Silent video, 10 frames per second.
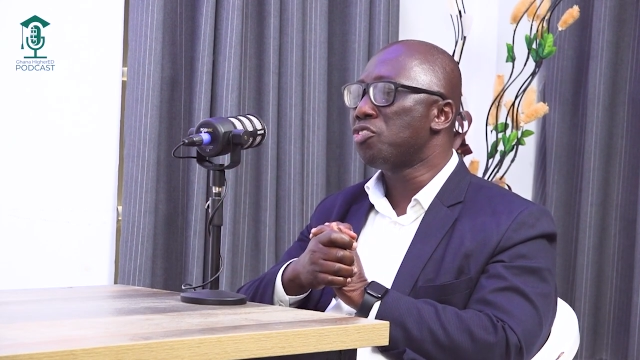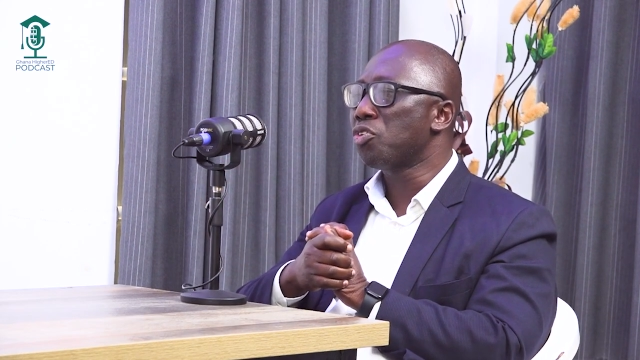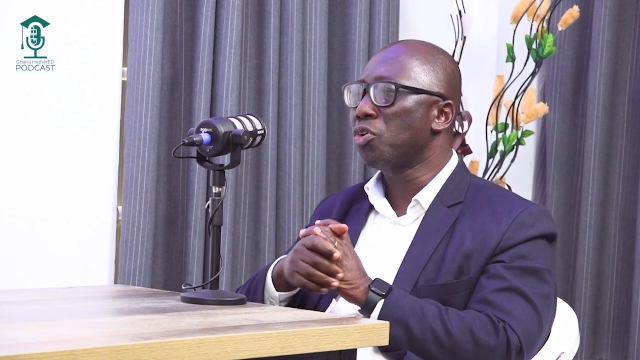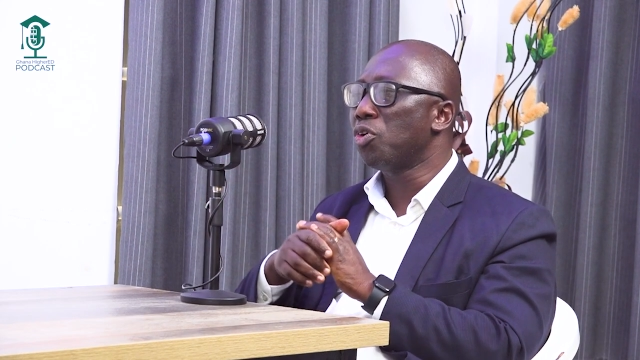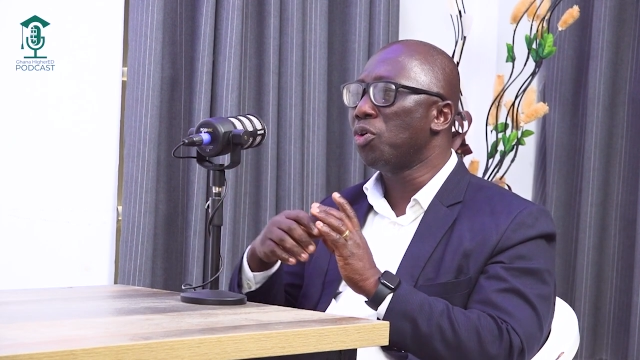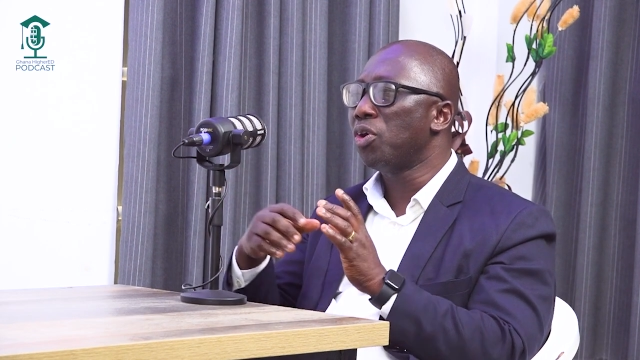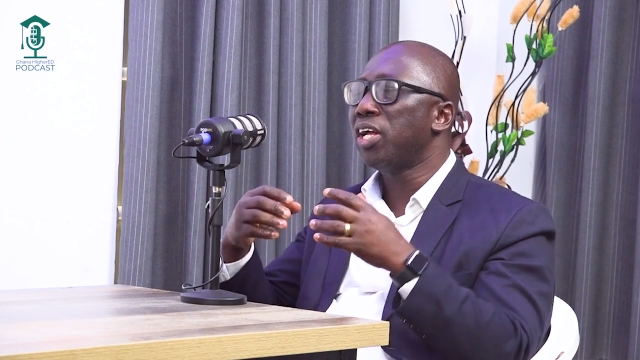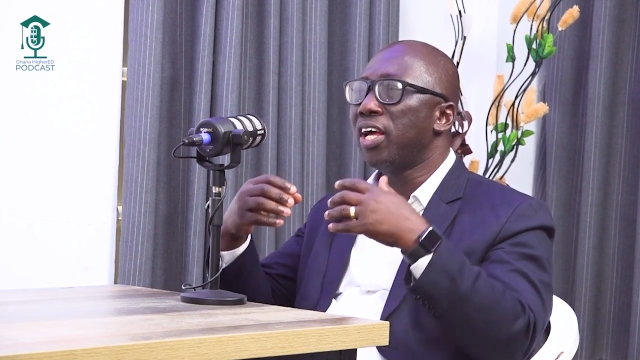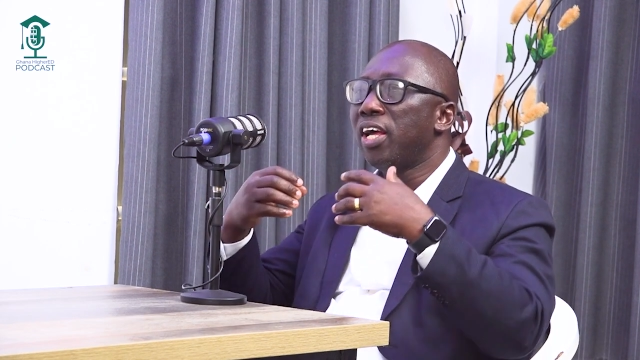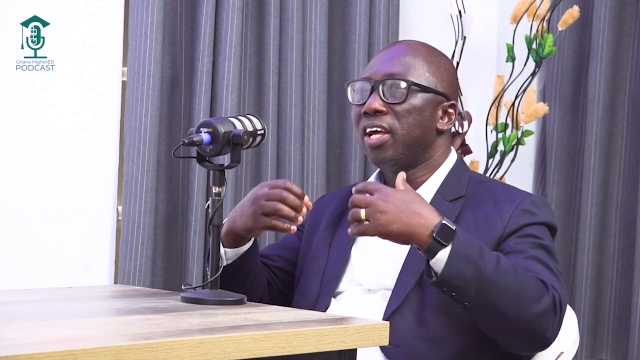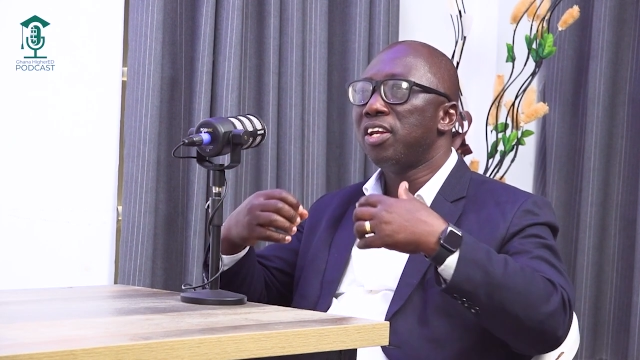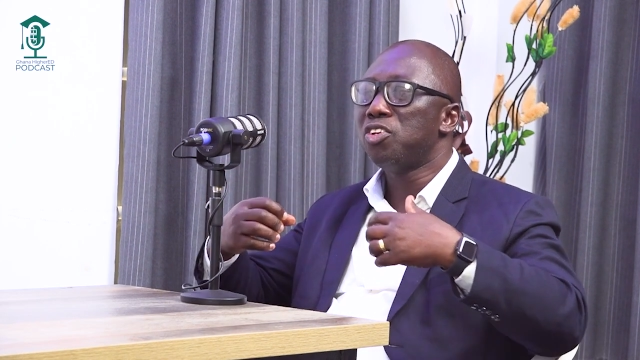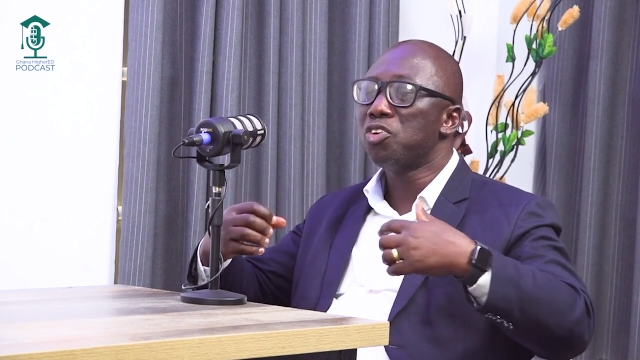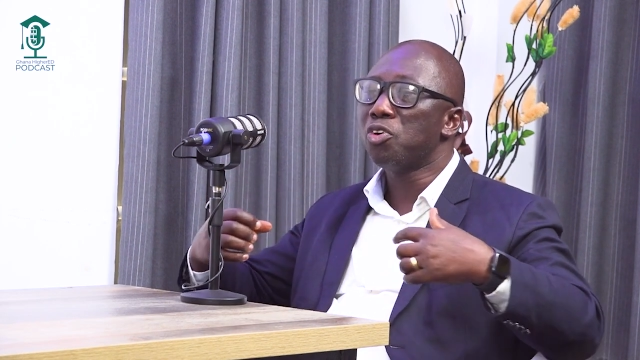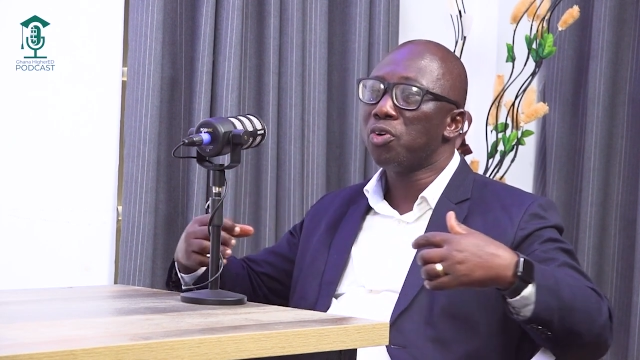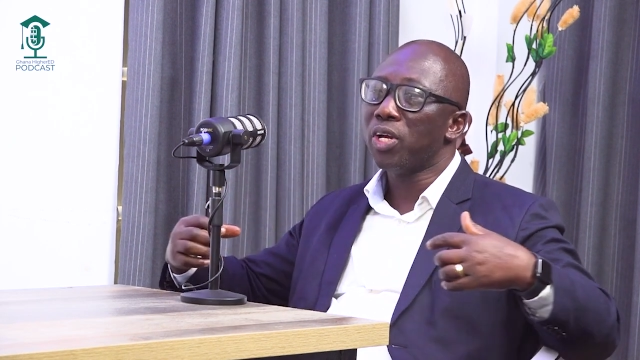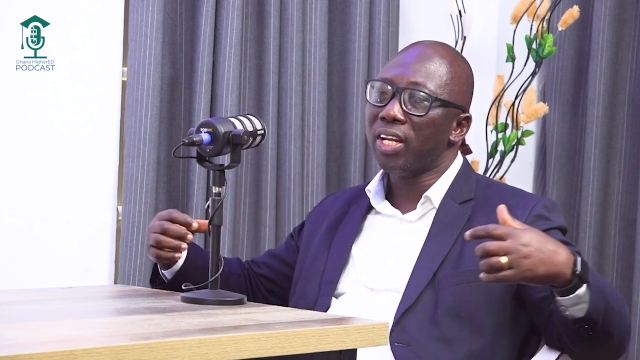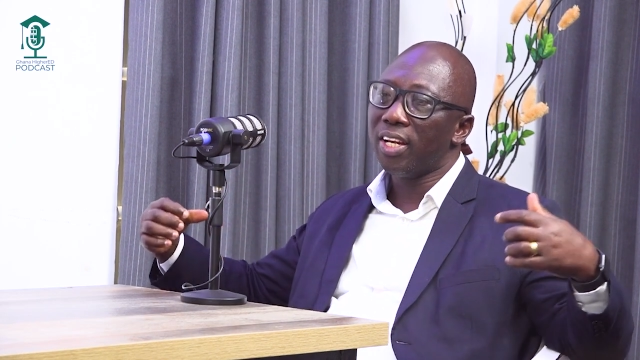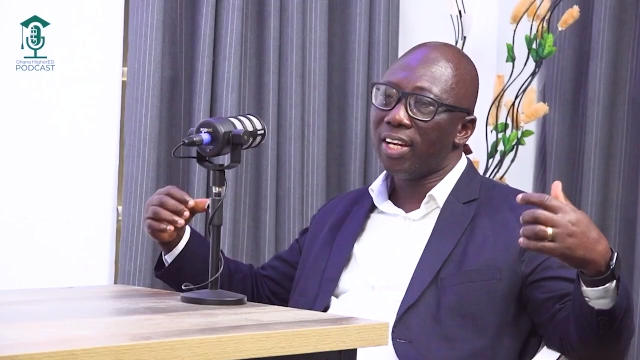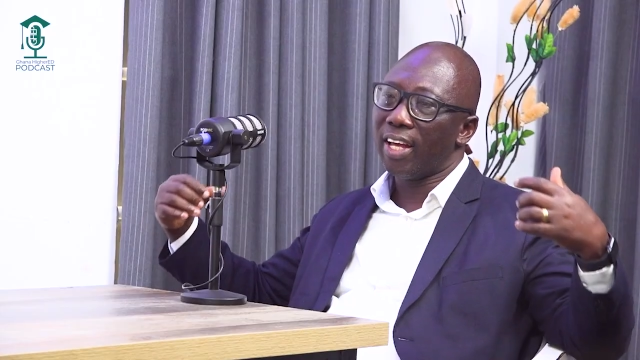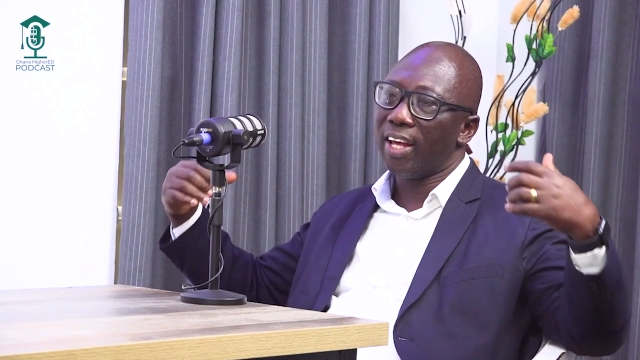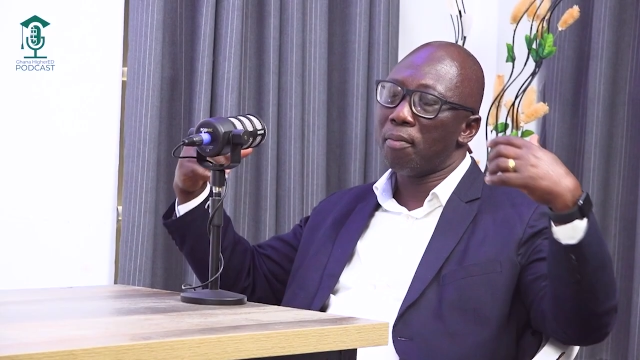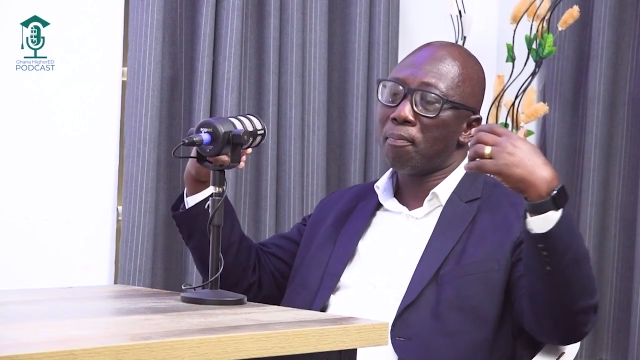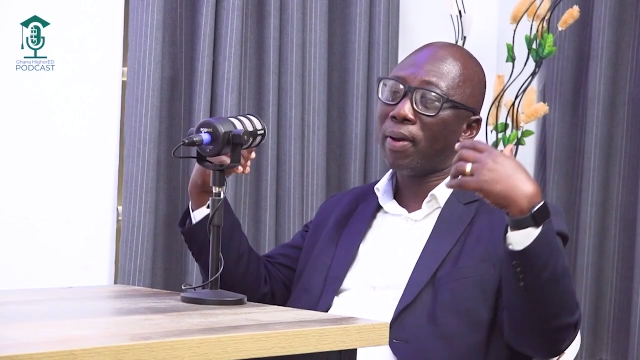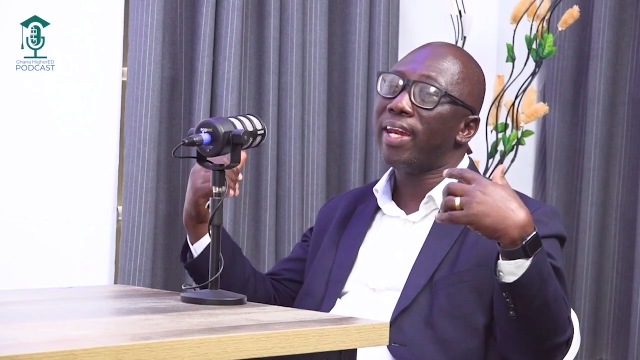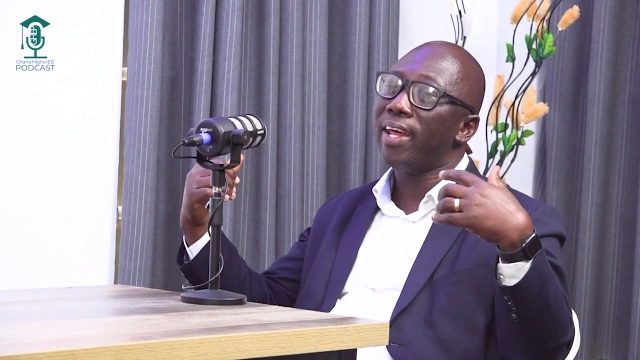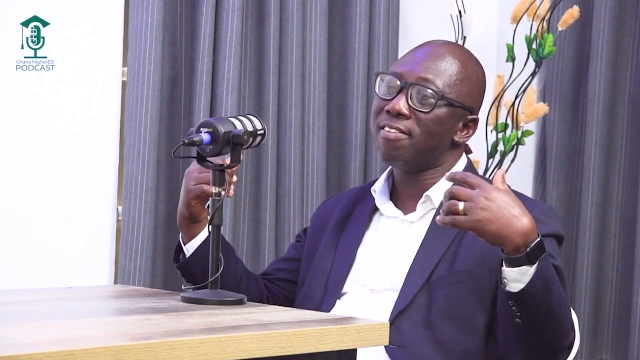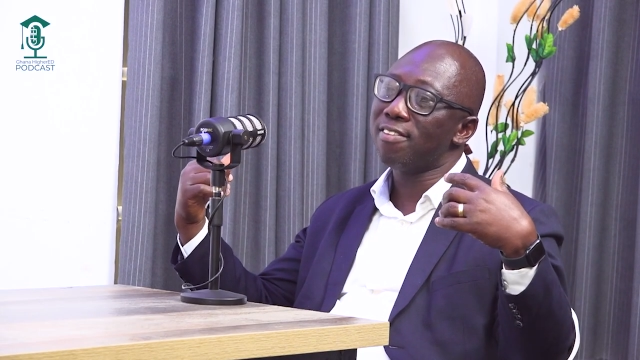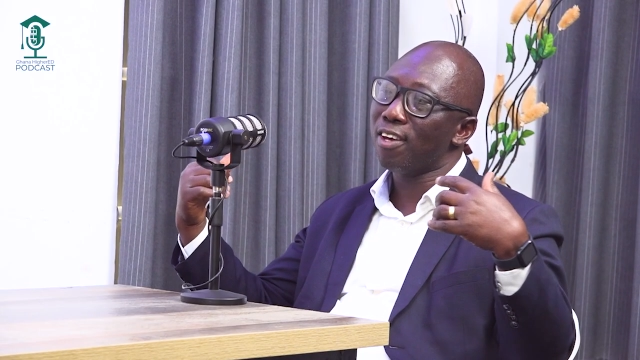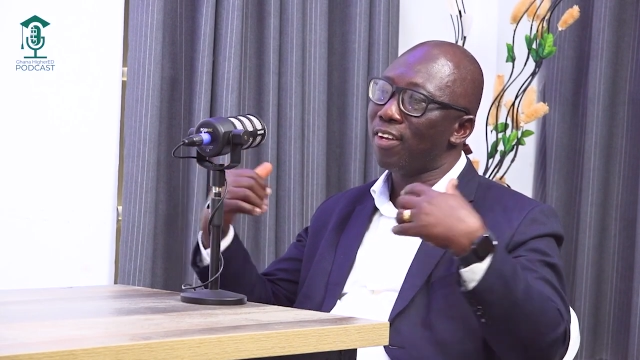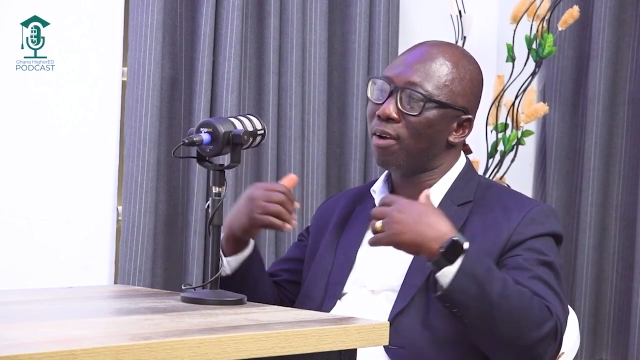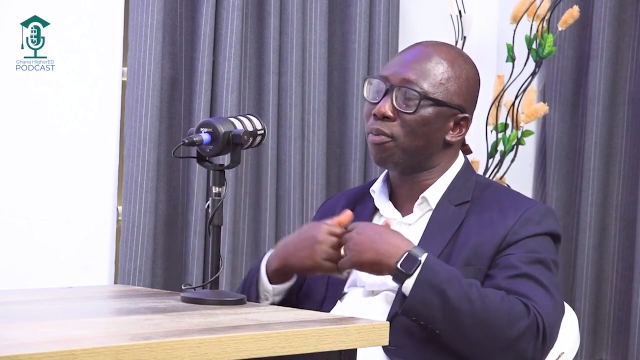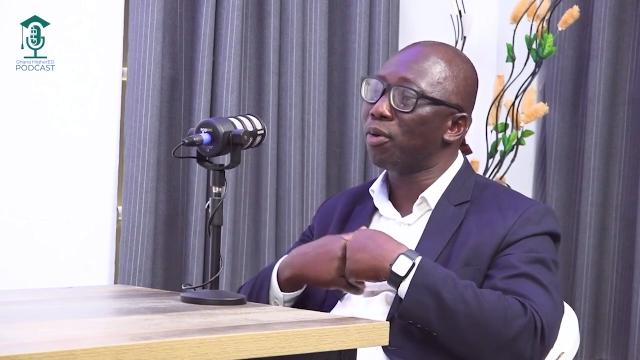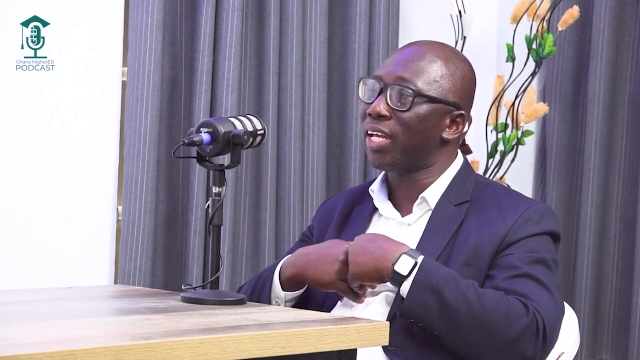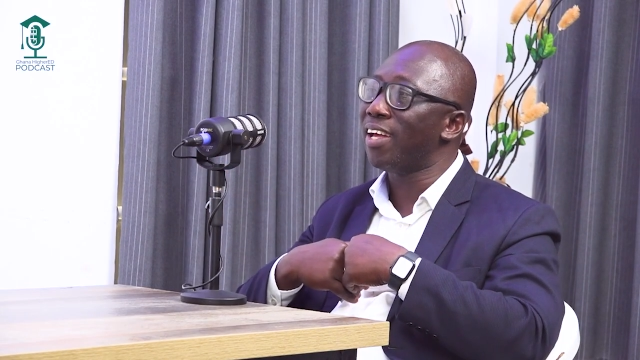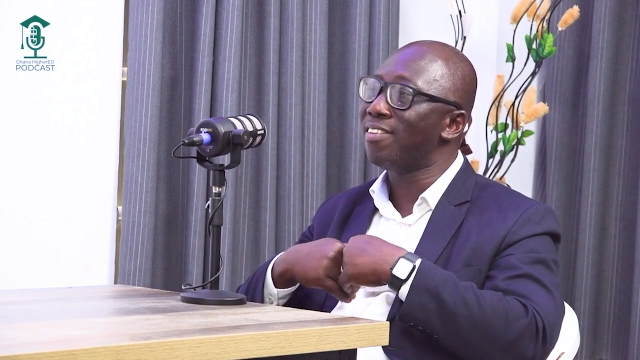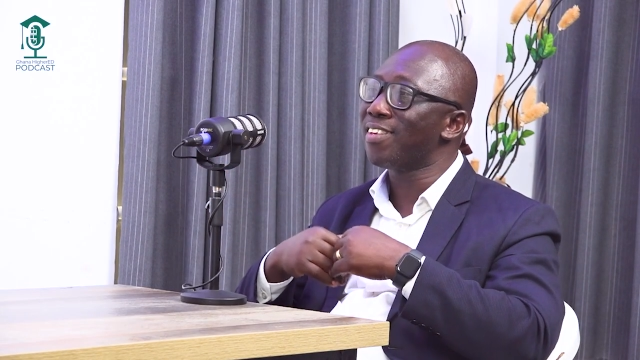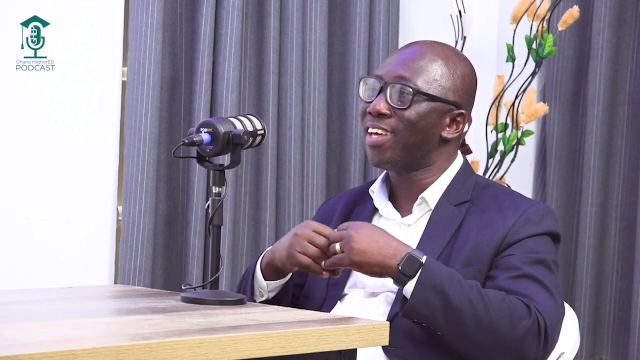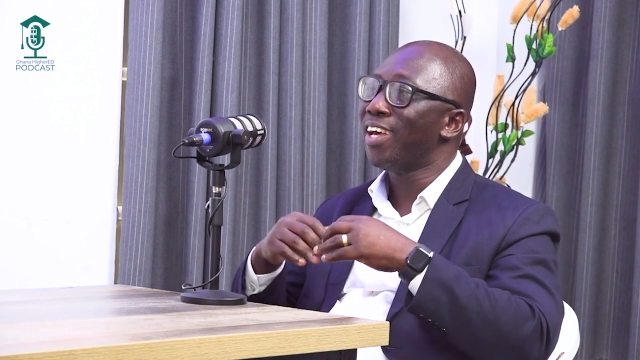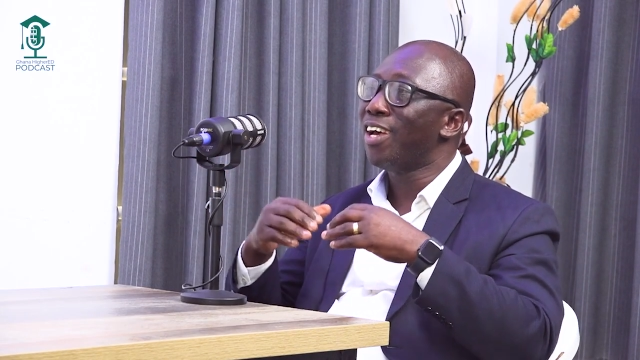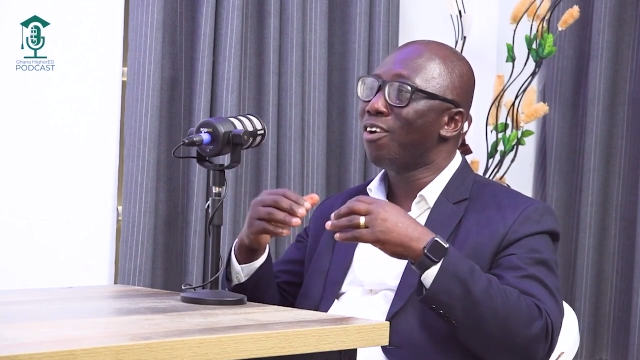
So during the pendency of the project,